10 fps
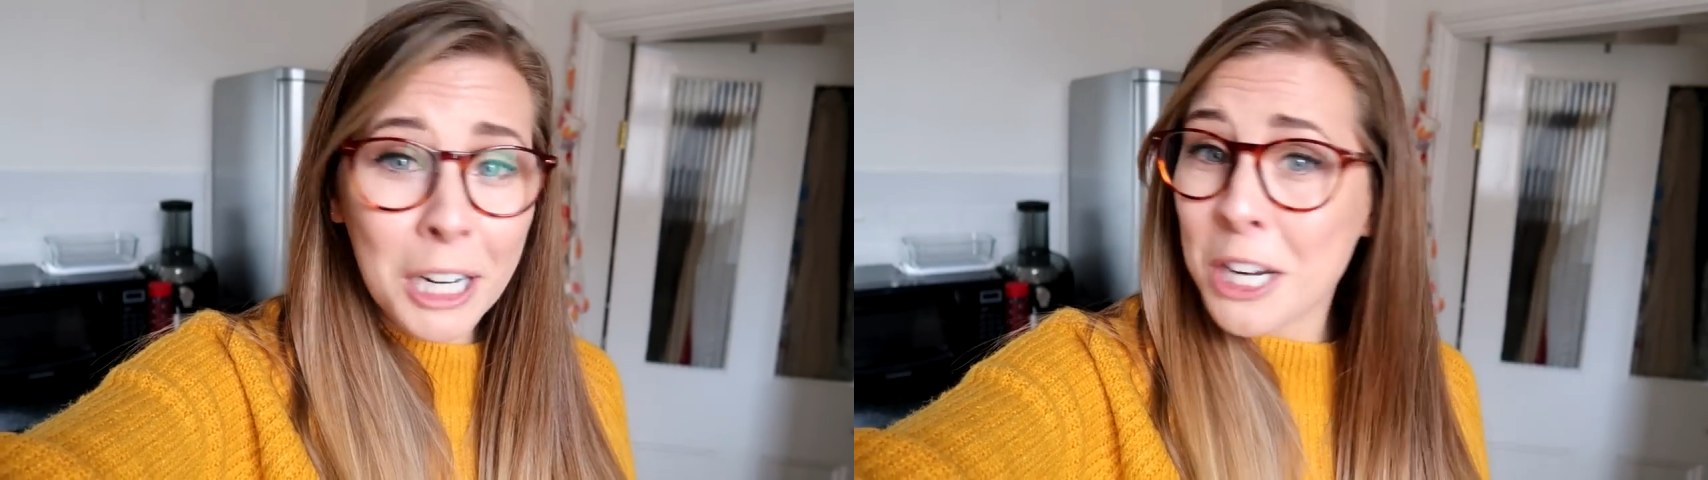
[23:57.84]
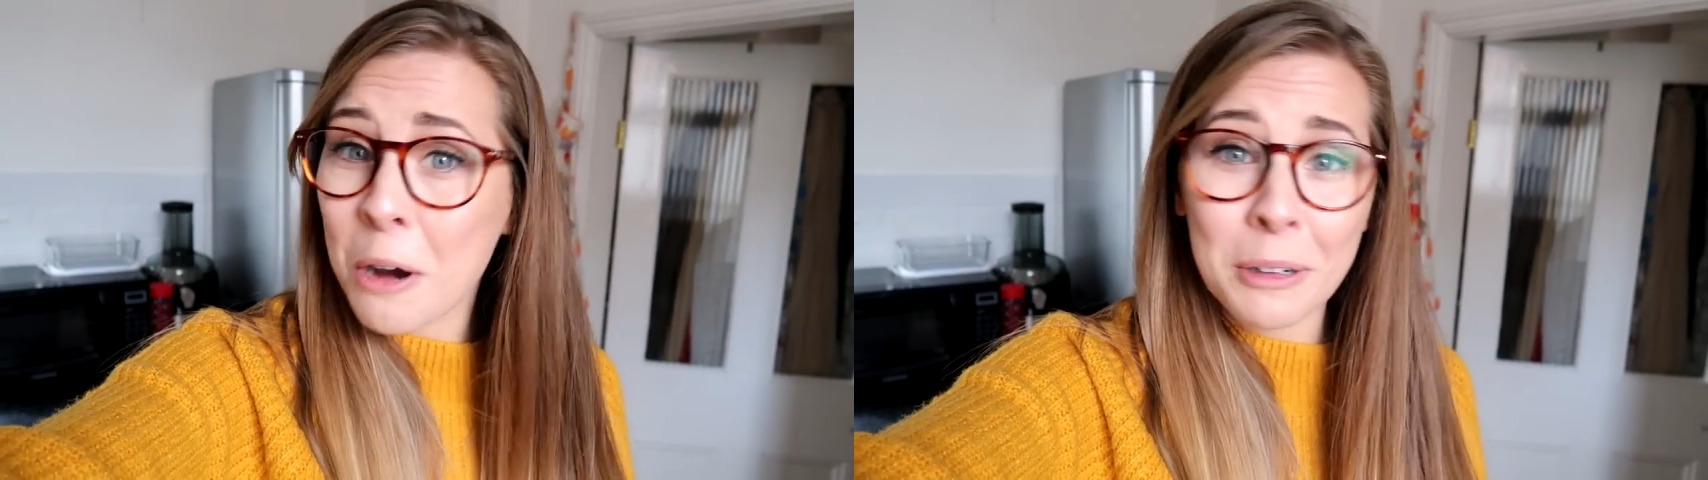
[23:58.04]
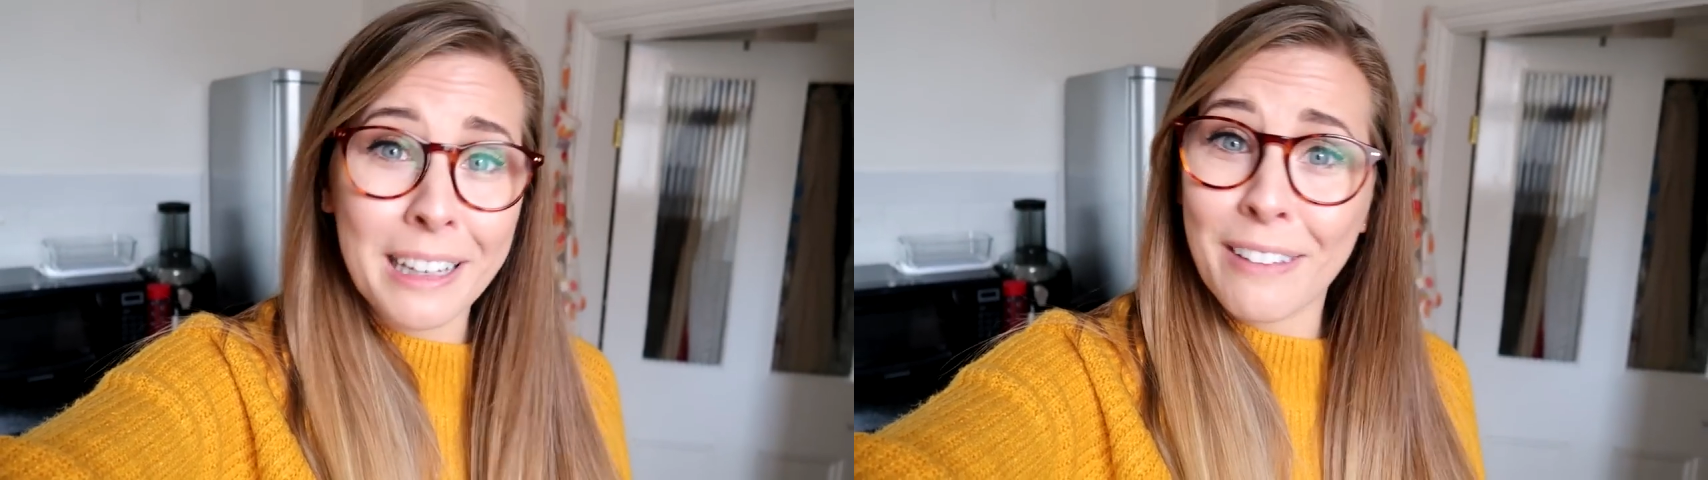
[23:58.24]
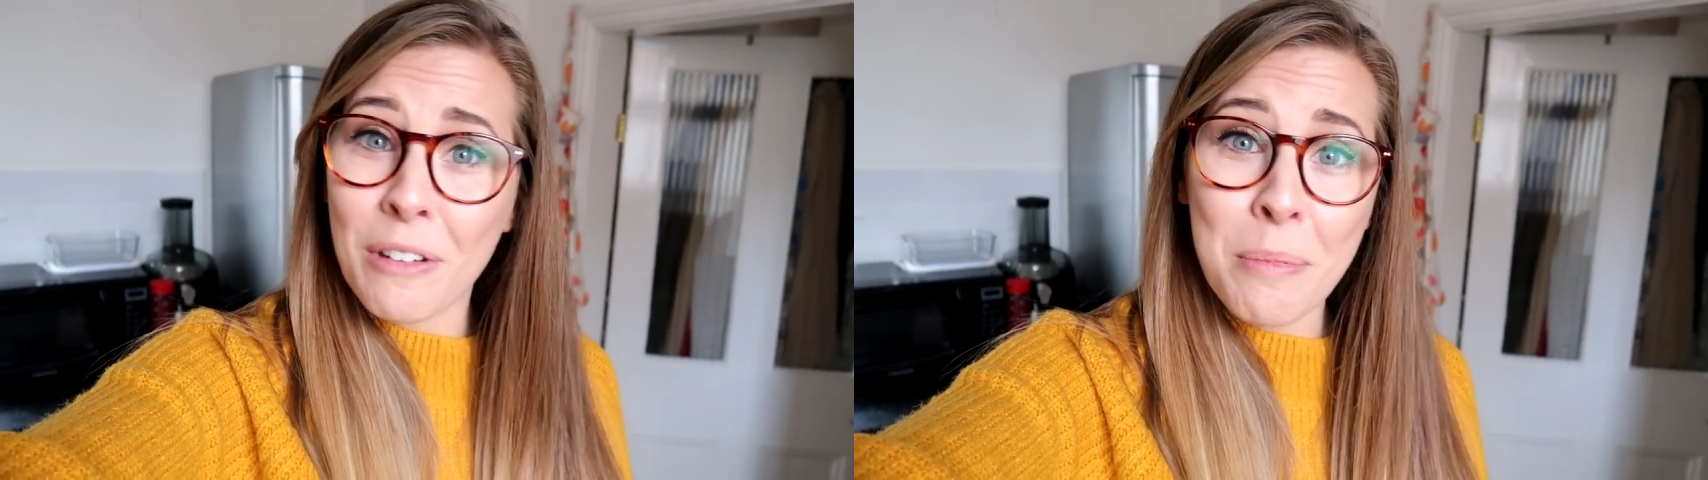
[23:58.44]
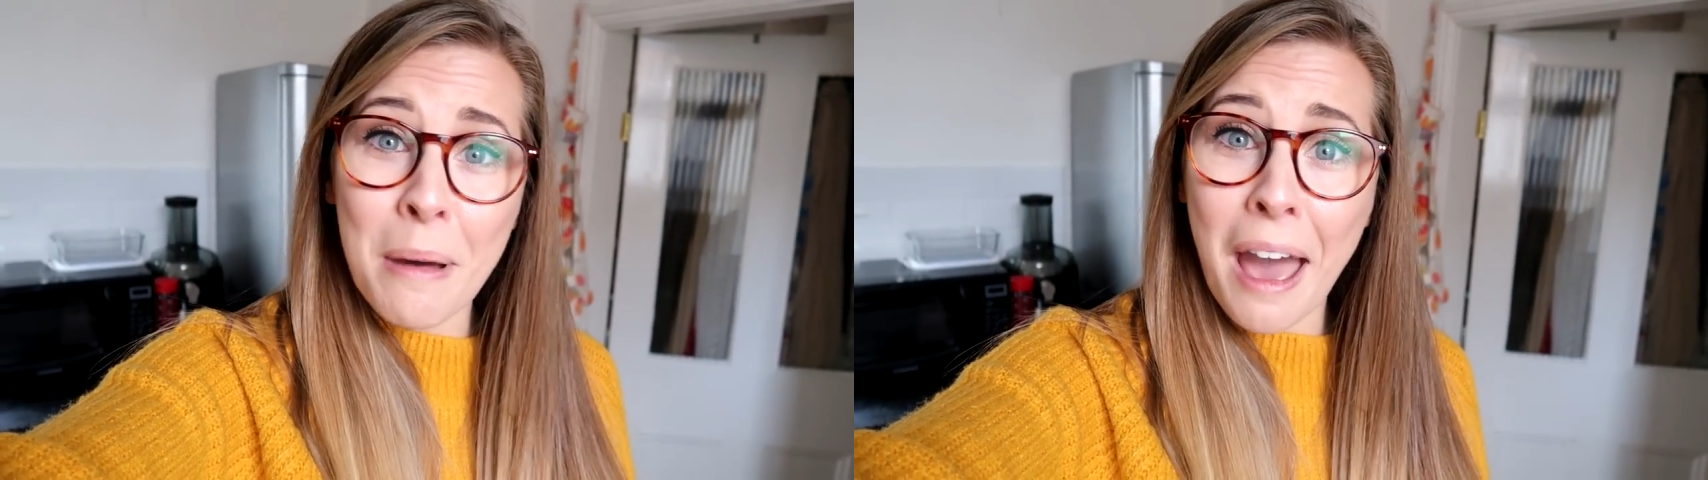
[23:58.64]
I don't want to give
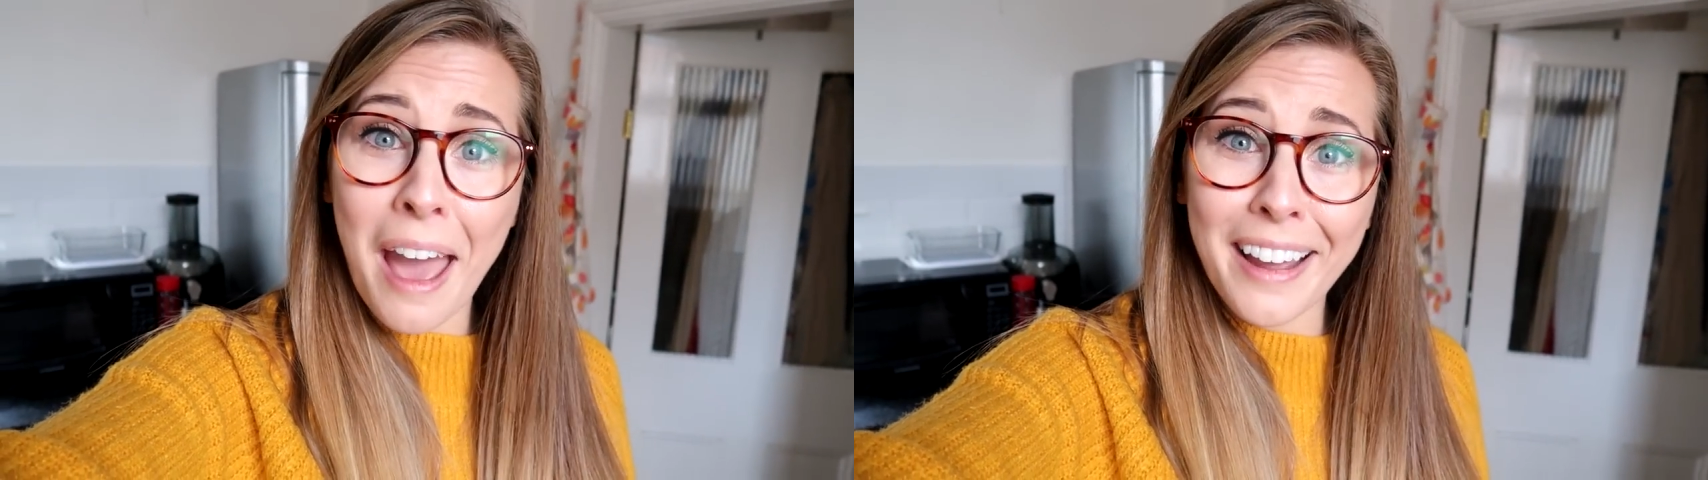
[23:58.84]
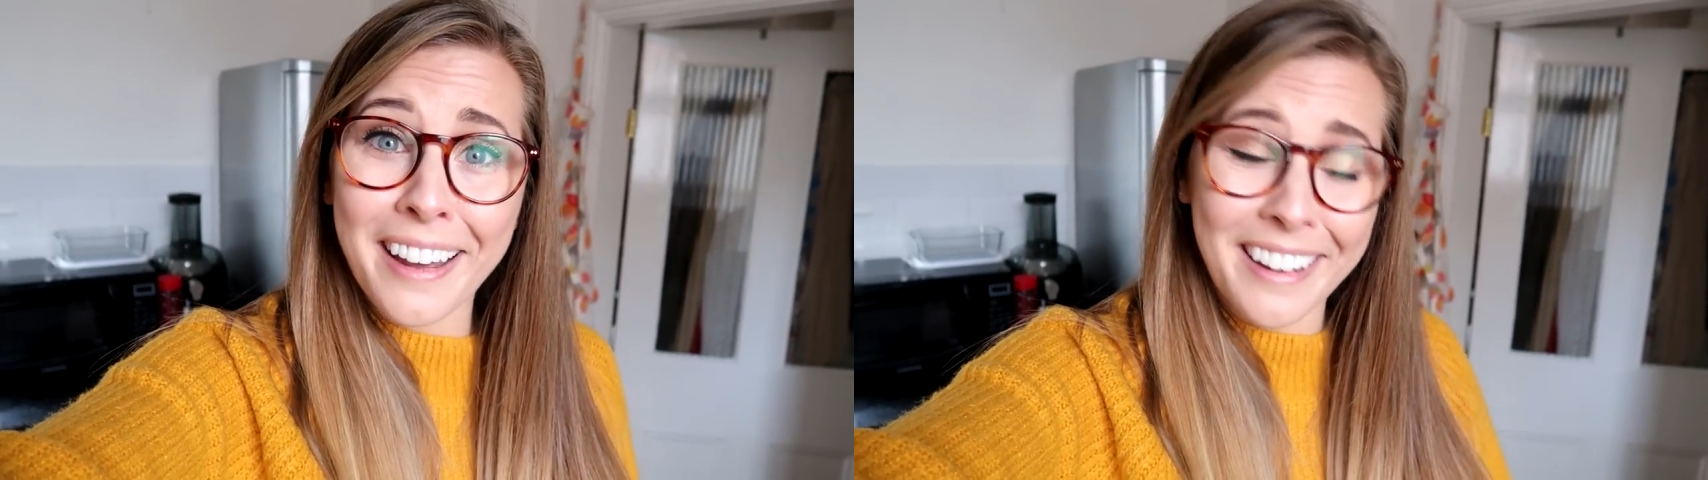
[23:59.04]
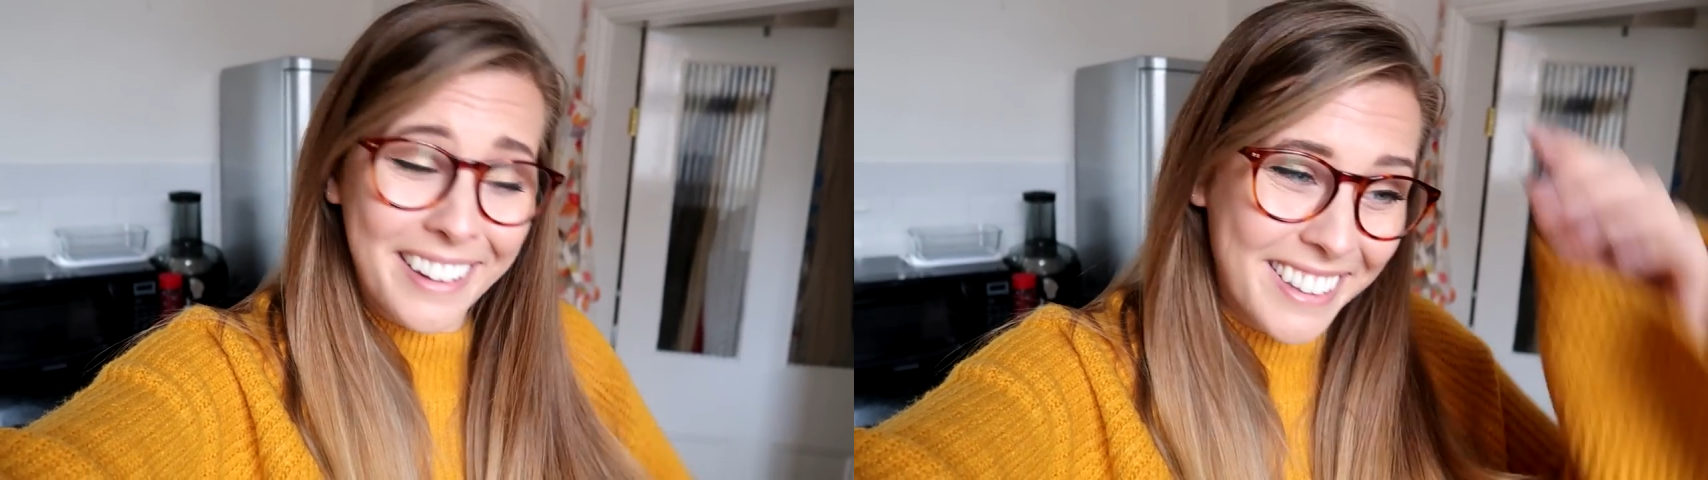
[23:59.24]
it back.